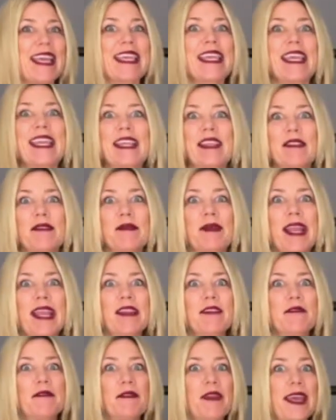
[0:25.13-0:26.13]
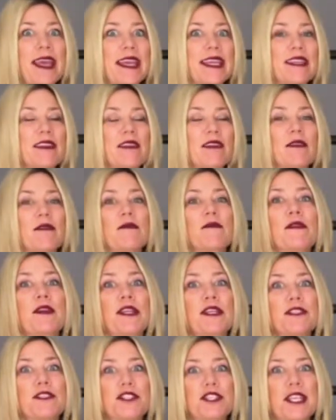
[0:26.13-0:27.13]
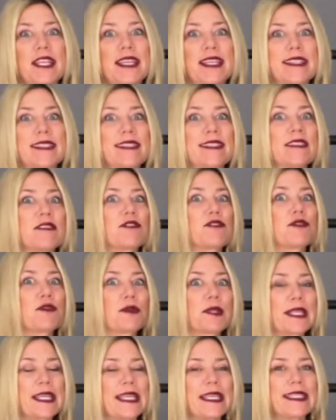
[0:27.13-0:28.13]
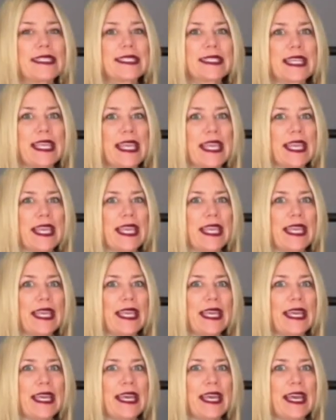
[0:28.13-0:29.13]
Getting the right fit for your jeans truly is key.